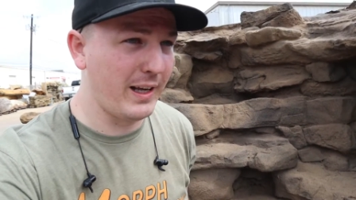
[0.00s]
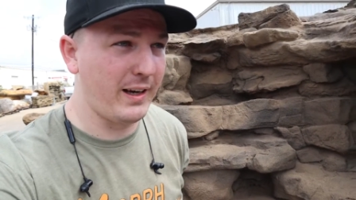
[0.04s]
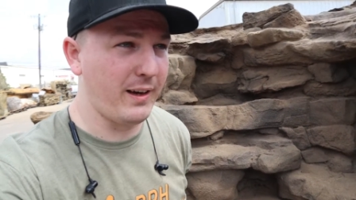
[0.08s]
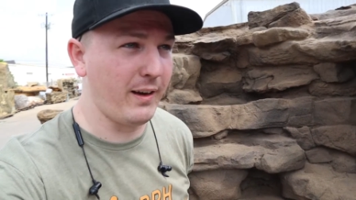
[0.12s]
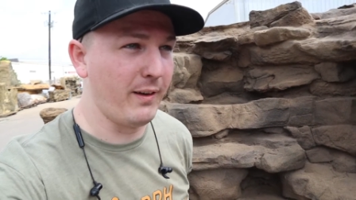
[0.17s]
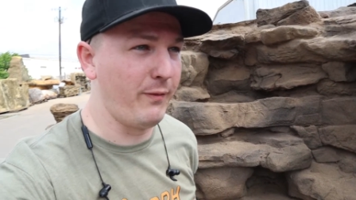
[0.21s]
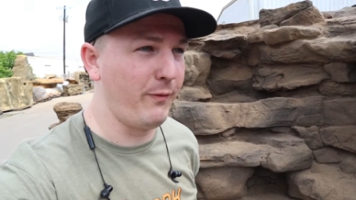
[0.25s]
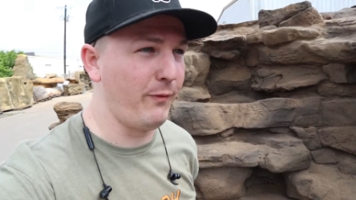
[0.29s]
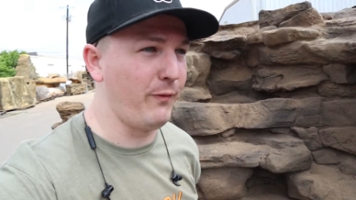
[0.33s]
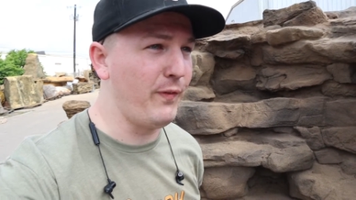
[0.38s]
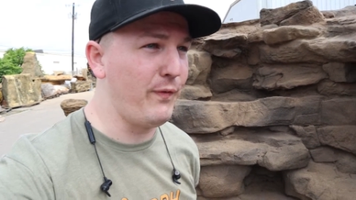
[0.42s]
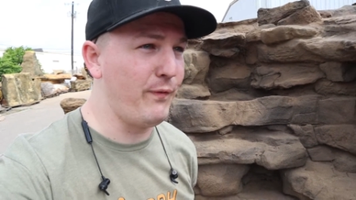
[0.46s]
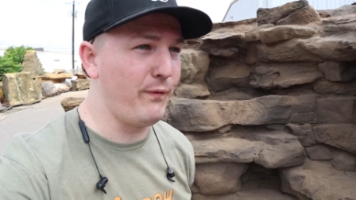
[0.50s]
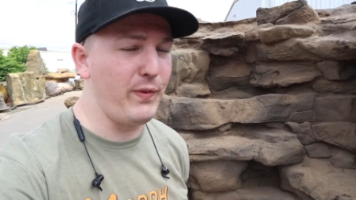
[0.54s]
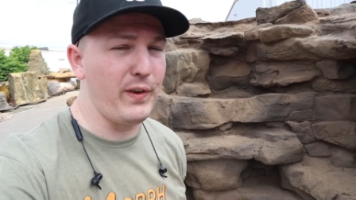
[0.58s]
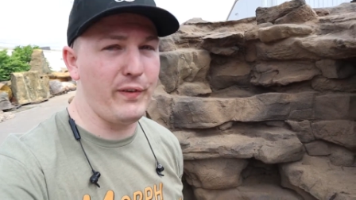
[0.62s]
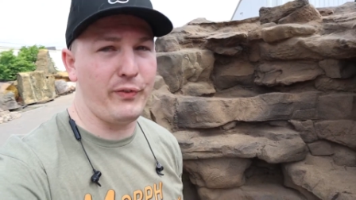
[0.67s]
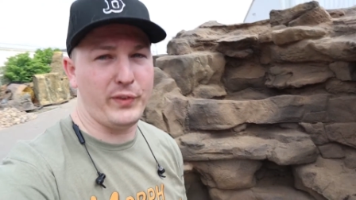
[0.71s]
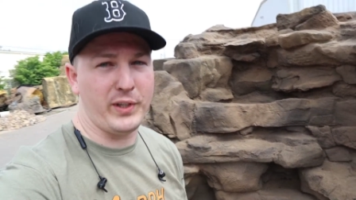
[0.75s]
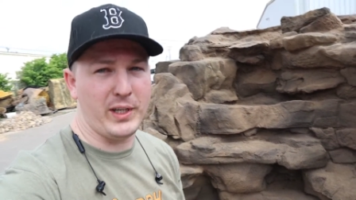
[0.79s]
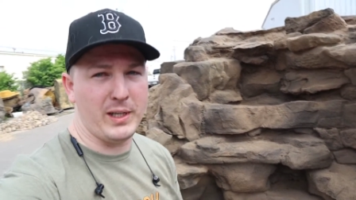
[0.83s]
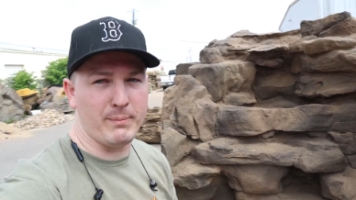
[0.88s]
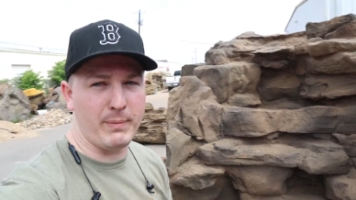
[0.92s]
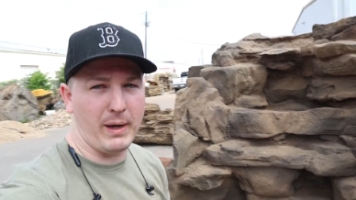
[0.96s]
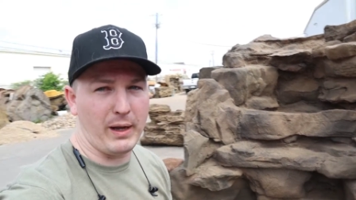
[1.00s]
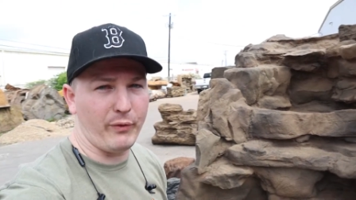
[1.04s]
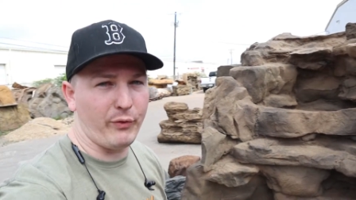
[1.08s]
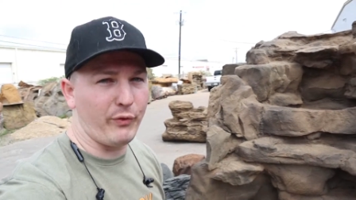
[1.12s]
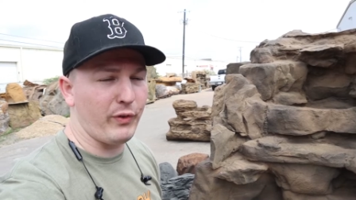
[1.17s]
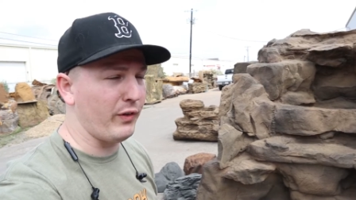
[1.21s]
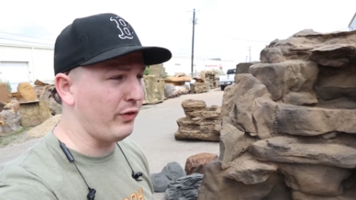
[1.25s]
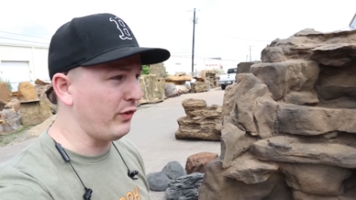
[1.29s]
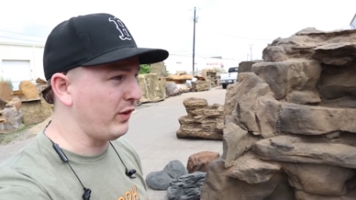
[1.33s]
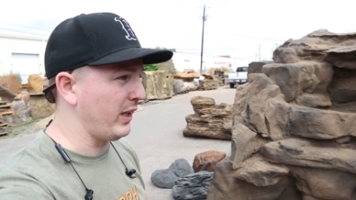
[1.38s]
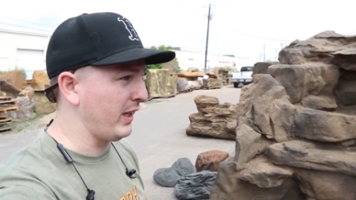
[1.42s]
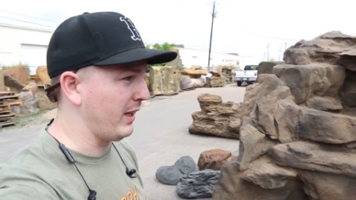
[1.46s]
like a 15 by
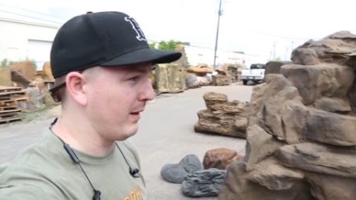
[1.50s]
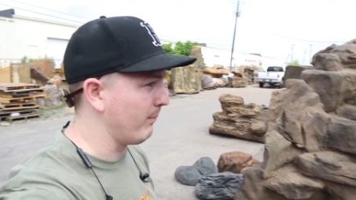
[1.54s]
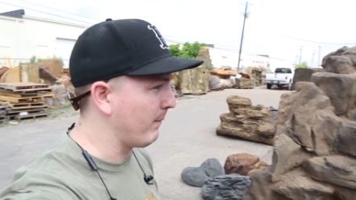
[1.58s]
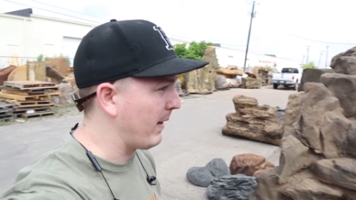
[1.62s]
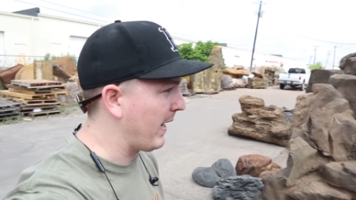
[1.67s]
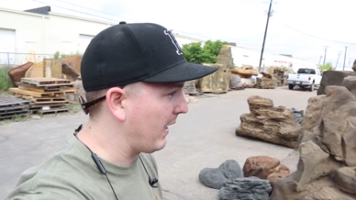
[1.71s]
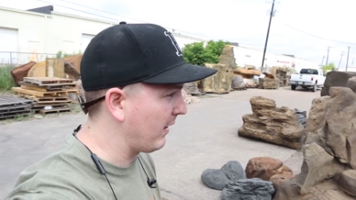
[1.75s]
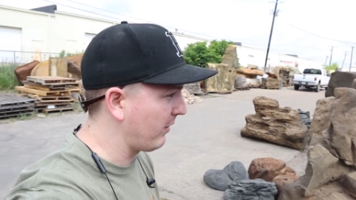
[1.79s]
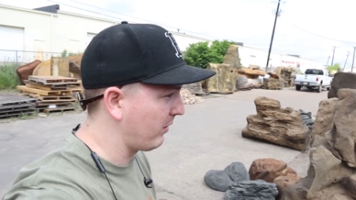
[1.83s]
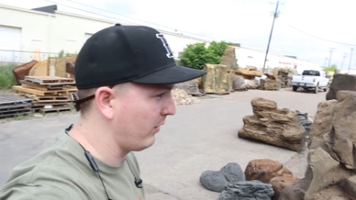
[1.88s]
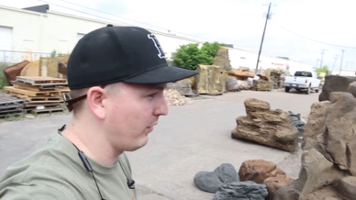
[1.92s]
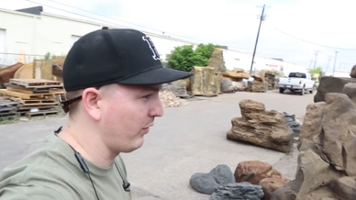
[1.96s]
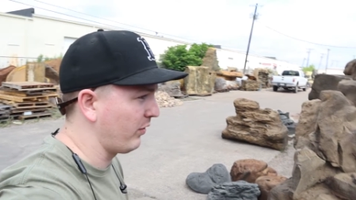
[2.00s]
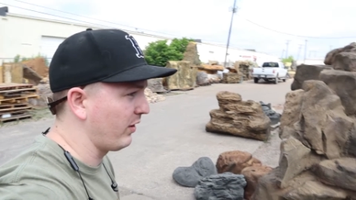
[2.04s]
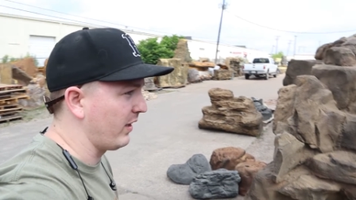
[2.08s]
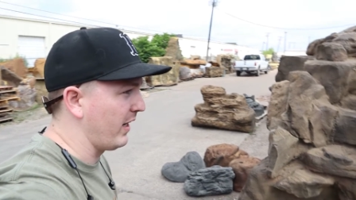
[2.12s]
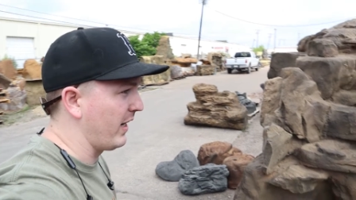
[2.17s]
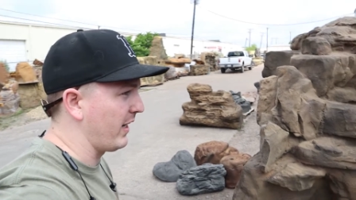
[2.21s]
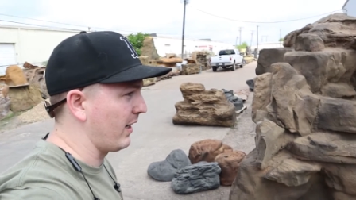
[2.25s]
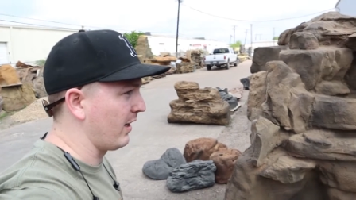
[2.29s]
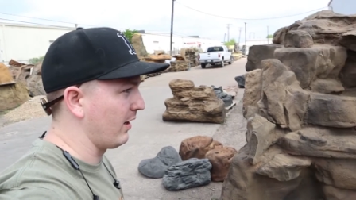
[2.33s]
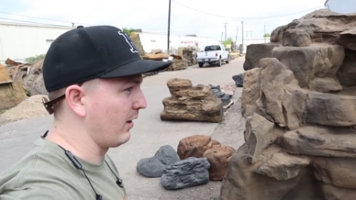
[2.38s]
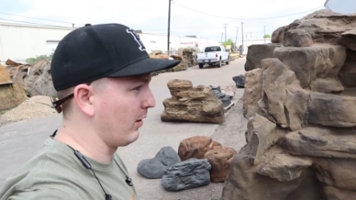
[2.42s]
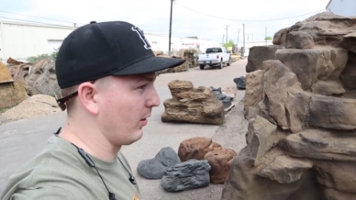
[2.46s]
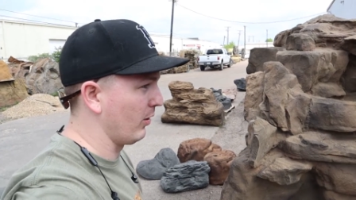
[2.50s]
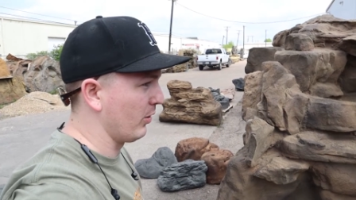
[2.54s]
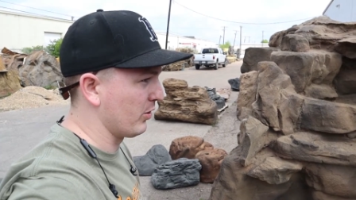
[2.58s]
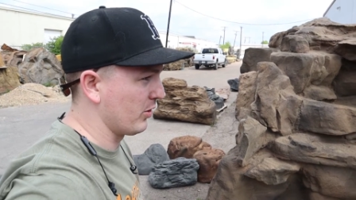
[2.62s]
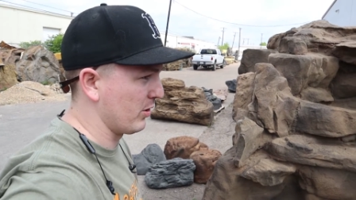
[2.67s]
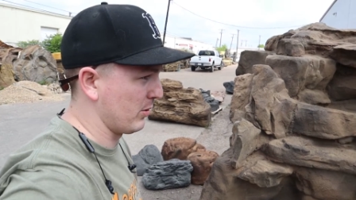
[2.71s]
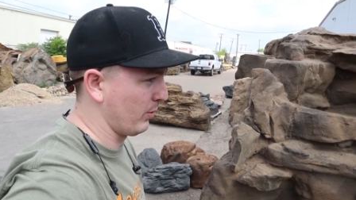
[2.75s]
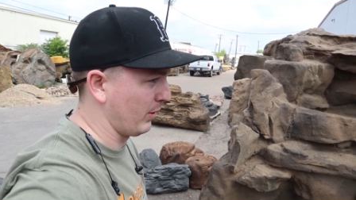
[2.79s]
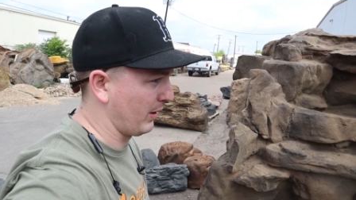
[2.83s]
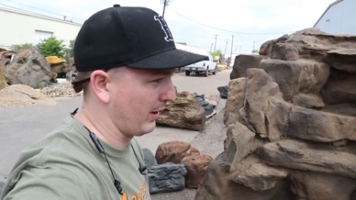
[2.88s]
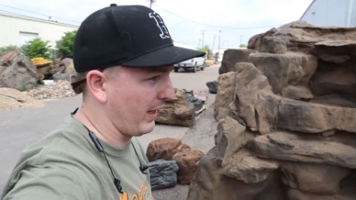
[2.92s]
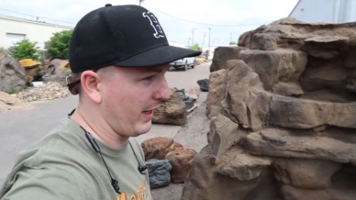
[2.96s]
15 massive snake
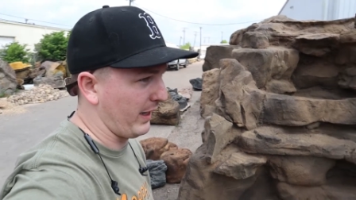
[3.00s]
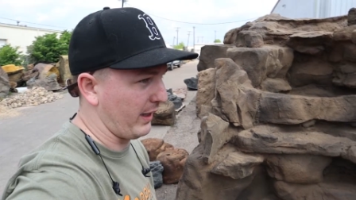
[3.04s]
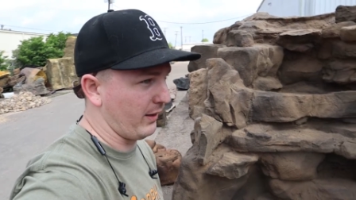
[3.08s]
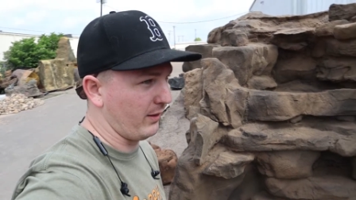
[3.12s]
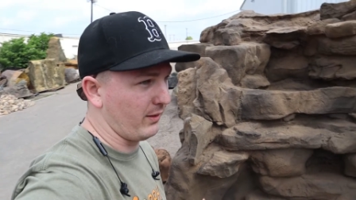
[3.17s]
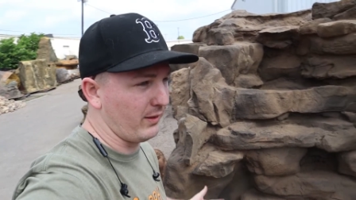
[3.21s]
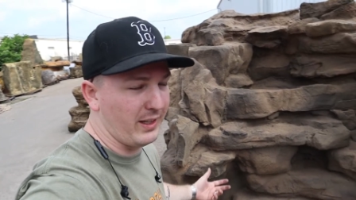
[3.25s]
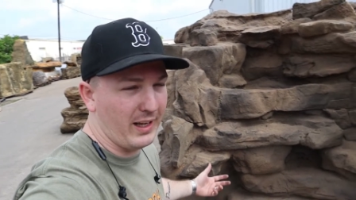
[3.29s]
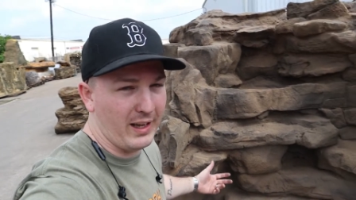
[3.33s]
enclosure with like a